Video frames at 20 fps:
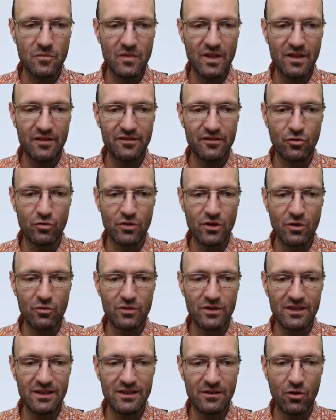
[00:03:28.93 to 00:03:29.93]
So now
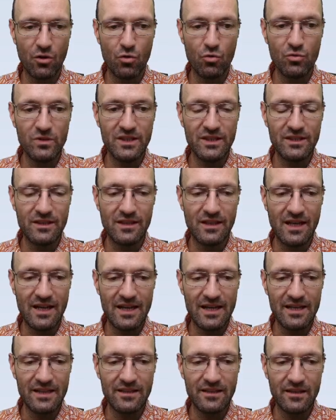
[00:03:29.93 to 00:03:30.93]
only the
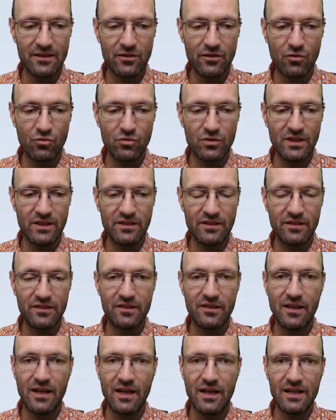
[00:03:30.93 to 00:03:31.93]
line and only
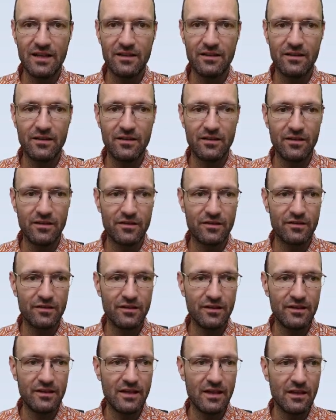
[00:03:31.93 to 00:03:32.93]
this line is
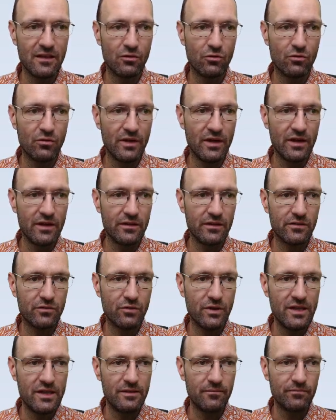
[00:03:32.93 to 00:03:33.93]
yellow and
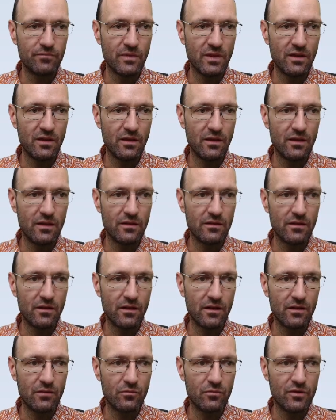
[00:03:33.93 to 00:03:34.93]
green, and
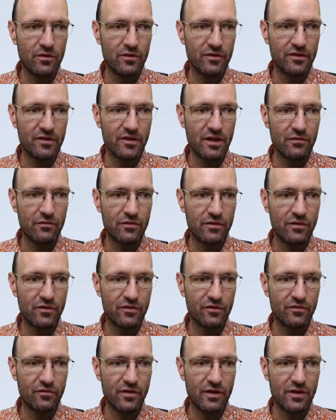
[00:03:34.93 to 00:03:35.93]
I will save
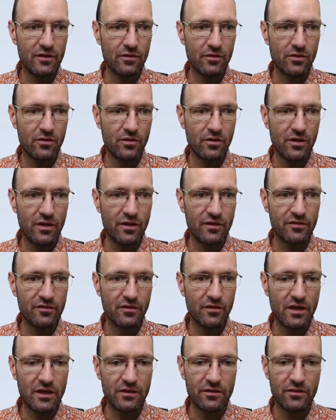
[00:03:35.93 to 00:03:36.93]
this figure as
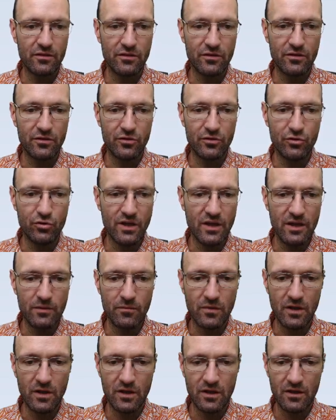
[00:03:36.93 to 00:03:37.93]
under a new
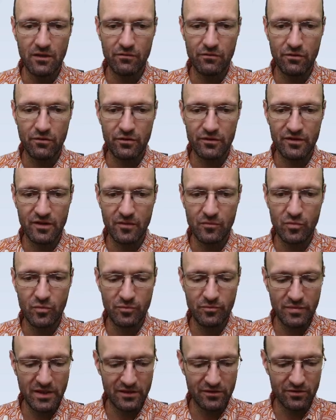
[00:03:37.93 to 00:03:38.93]
name, for example,
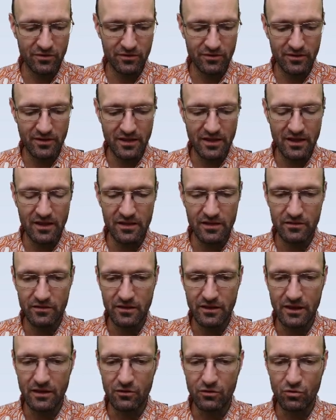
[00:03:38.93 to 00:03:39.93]
pattern 8
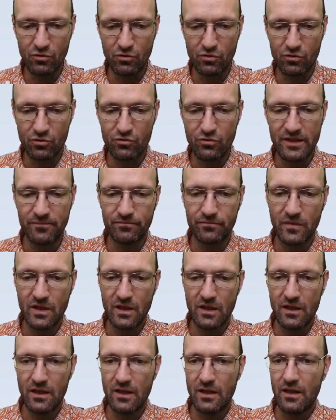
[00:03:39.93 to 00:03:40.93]
yellow green.
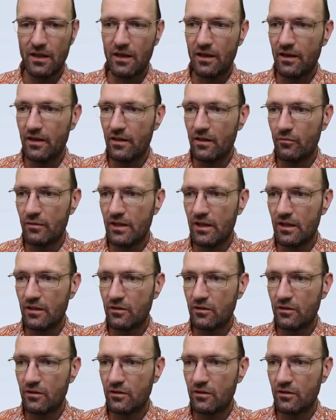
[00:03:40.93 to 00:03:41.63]
And now we can